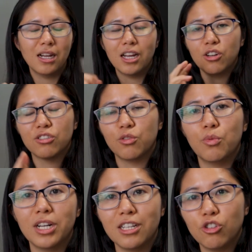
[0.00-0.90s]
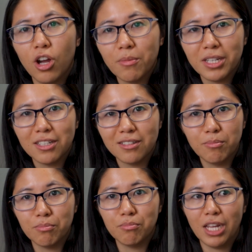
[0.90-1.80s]
I also want a job that
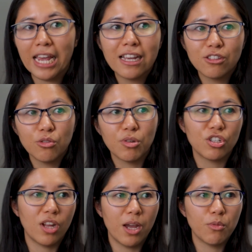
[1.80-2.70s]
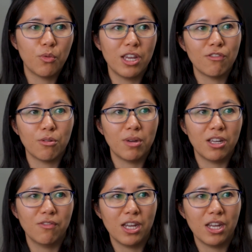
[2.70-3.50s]
doesn't take too much time away from my